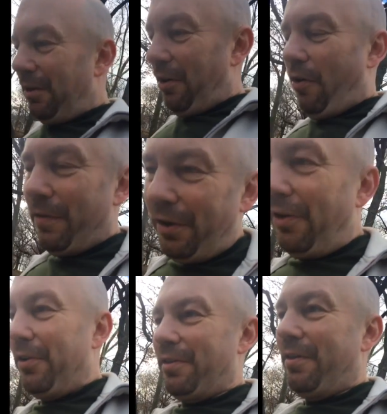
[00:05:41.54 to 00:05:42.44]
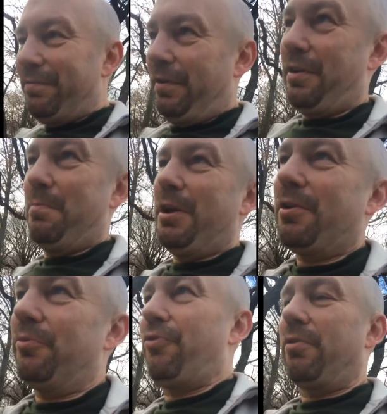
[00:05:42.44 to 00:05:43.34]
over the hood of the fucking
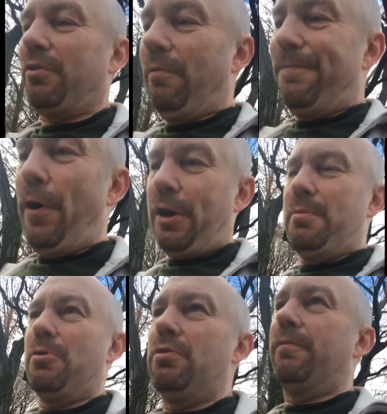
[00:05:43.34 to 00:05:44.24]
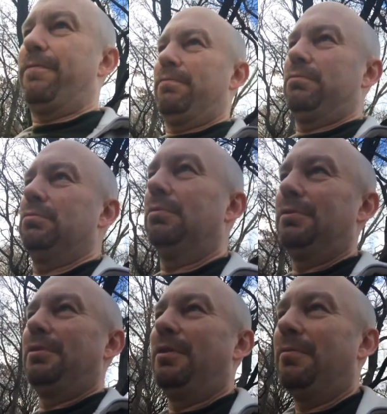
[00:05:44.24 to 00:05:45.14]
pickup truck. "Don't fucking move!
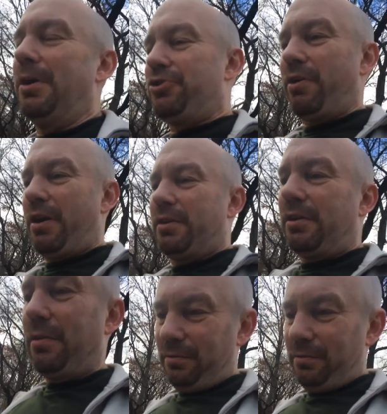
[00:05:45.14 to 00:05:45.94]
Where's your ID?"